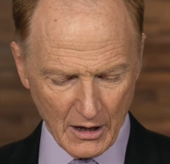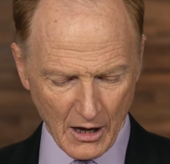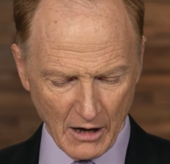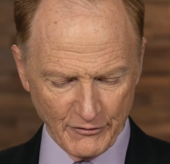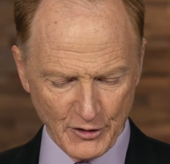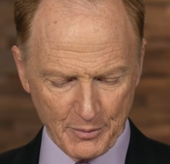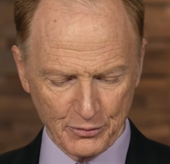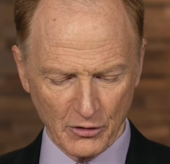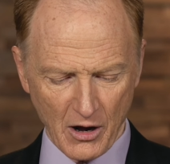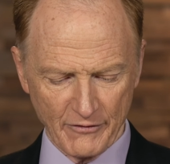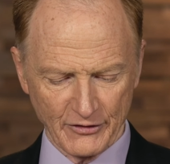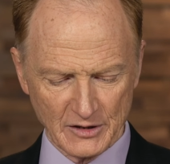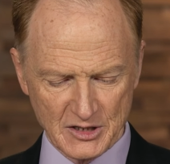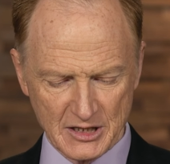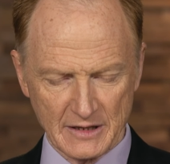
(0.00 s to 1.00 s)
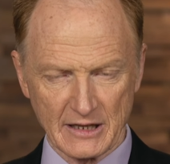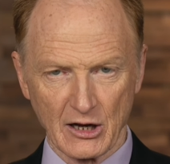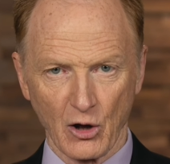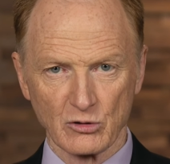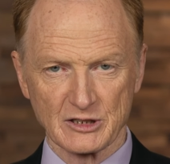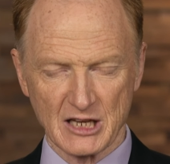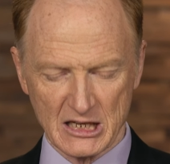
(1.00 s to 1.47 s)
Of the prophets in
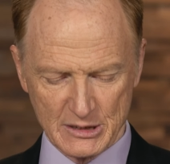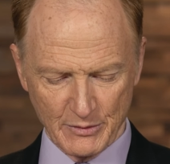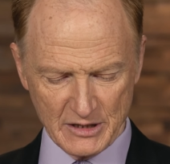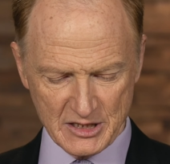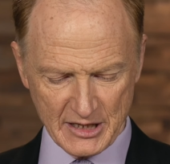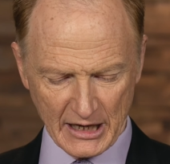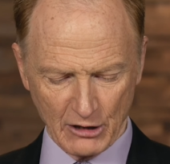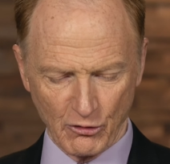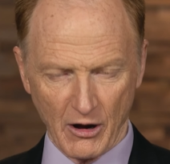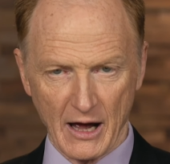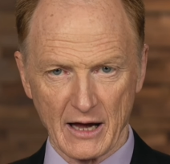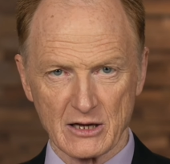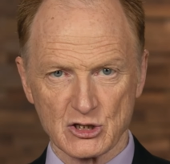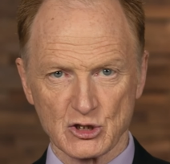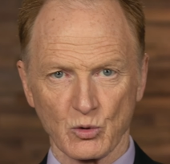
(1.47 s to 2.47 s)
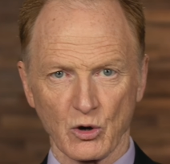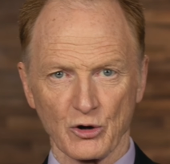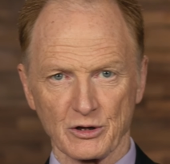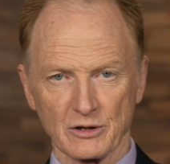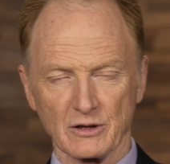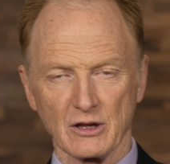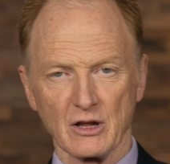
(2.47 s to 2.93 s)
the Old Testament, Zechariah is
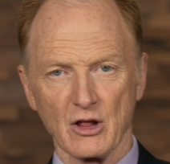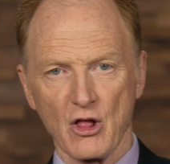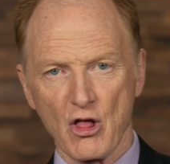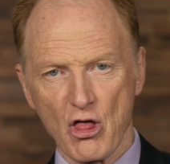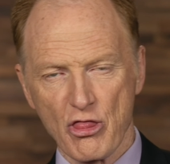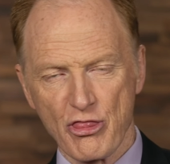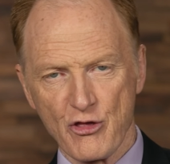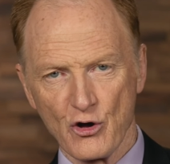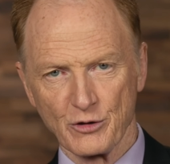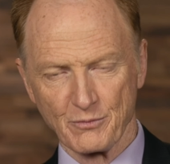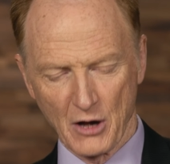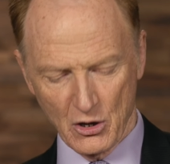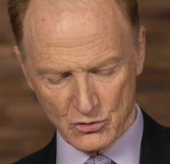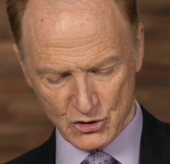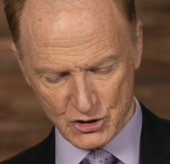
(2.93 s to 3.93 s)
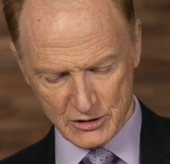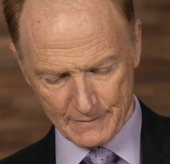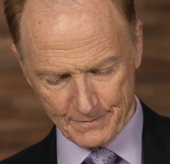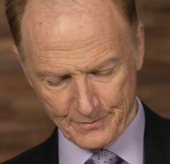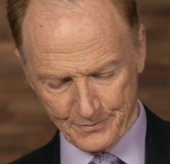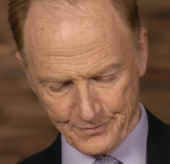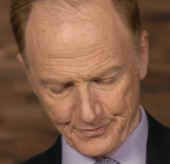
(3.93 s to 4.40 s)
quoted third most.
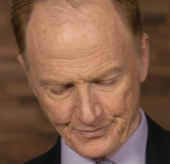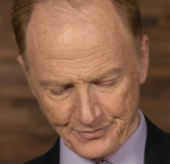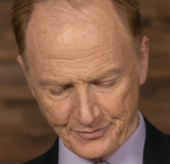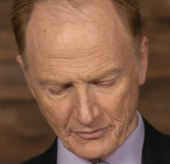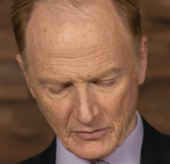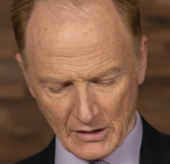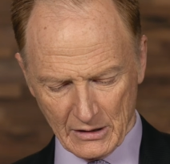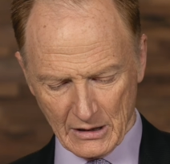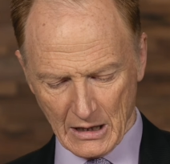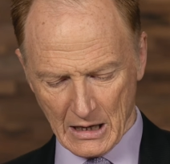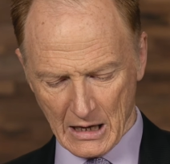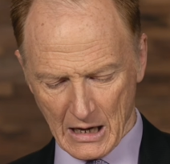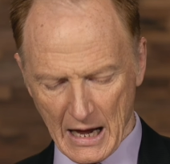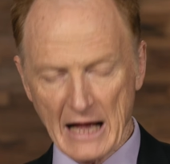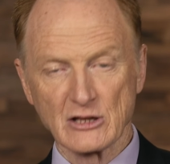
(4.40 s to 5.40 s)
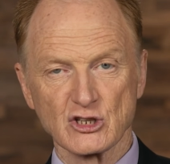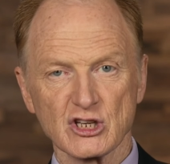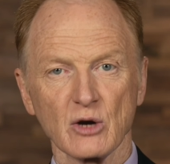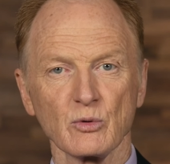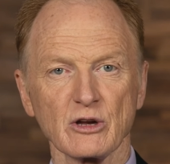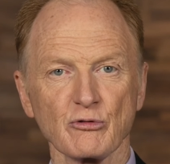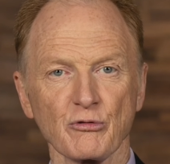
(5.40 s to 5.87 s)
Uh, and
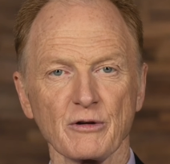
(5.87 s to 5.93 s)
so we